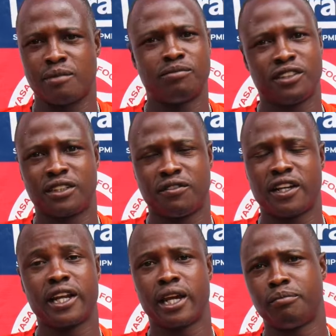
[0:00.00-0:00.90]
I'm
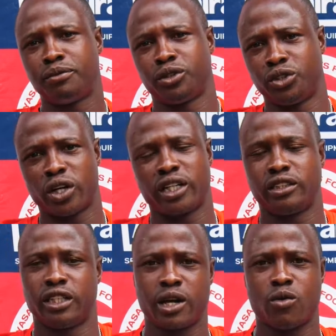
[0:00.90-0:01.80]
very, very happy to
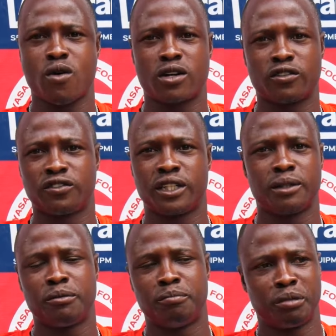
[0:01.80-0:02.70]
join one
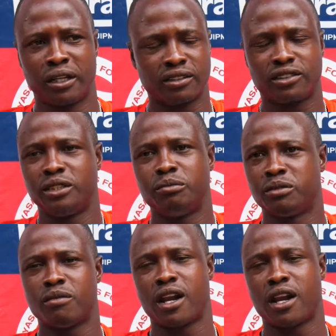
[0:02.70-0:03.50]
of the biggest team in